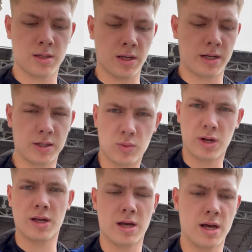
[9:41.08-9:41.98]
didn't
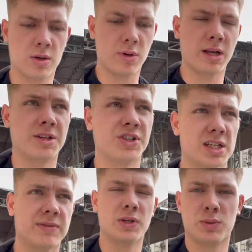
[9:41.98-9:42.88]
quite get a chance
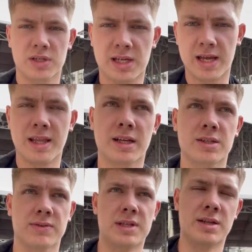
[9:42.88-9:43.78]
to finish what I was saying then, because
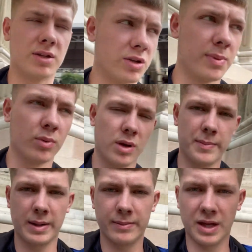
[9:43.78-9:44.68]
obviously there's loads of people coming
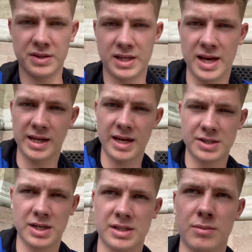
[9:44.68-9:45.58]
up and down the staircase
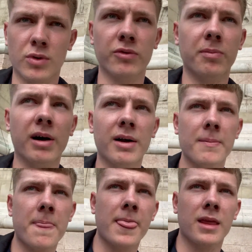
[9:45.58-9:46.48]
and I had to move. But
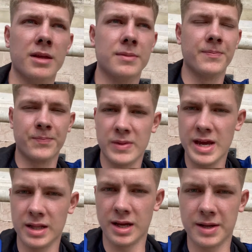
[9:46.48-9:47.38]

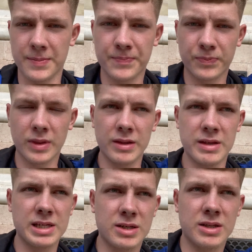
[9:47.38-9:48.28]
yeah, like
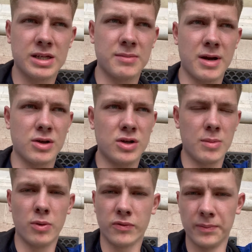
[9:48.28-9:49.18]
this American
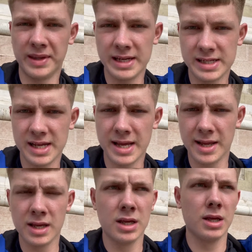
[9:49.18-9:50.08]
couple from DC,
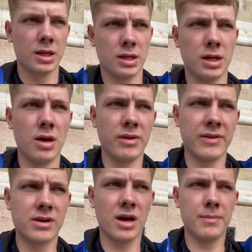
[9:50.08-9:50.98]
You know,
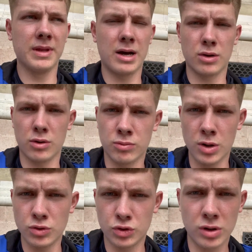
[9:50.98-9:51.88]
they've come down on a
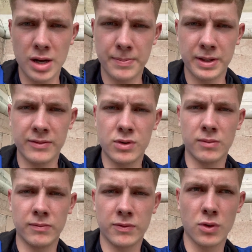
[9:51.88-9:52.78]
road trip and they've
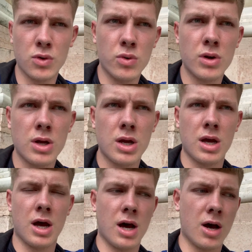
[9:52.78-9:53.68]
gone through
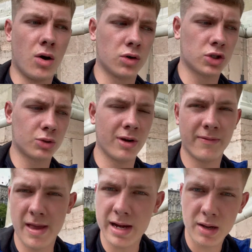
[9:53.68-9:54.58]
Austria,
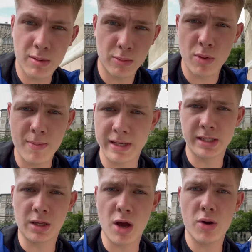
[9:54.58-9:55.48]
Vienna, where we were meant to
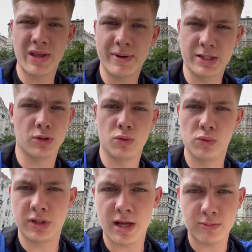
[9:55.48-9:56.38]
go. They went to
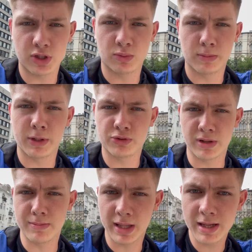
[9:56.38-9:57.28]
Hallstatt, which is one of my
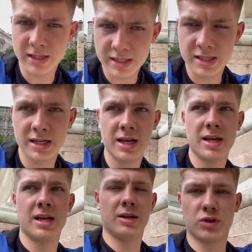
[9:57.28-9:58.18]
dream places.
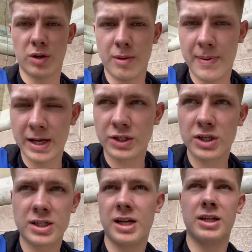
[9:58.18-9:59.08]
They were showing me
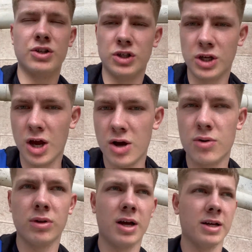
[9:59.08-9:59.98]
pictures saying you should go.
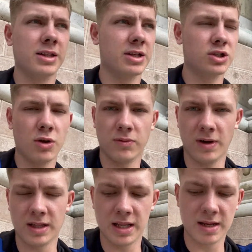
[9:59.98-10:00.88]
Like, they're so
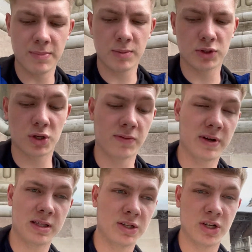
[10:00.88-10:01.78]
friendly, and people are so
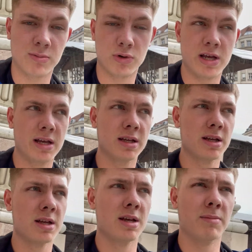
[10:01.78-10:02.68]
friendly in general here, but